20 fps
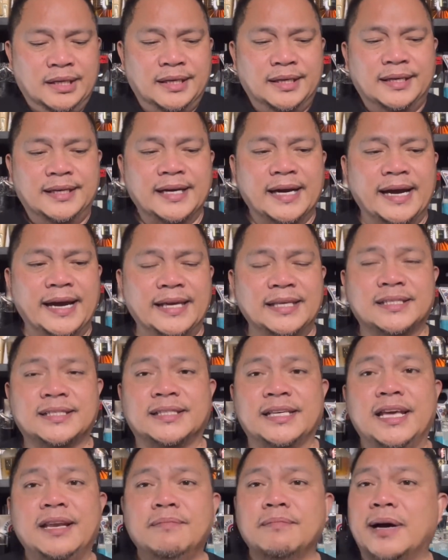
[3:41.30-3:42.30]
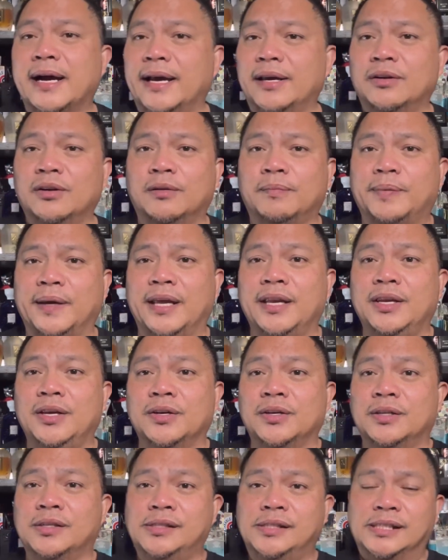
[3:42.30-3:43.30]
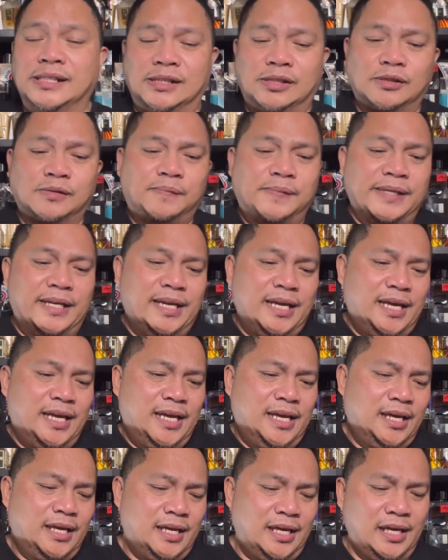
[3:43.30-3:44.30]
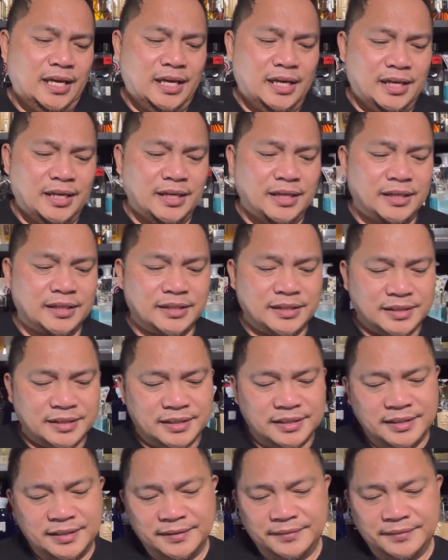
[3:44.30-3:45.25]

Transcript: Guys, in my own opinion, the opening is...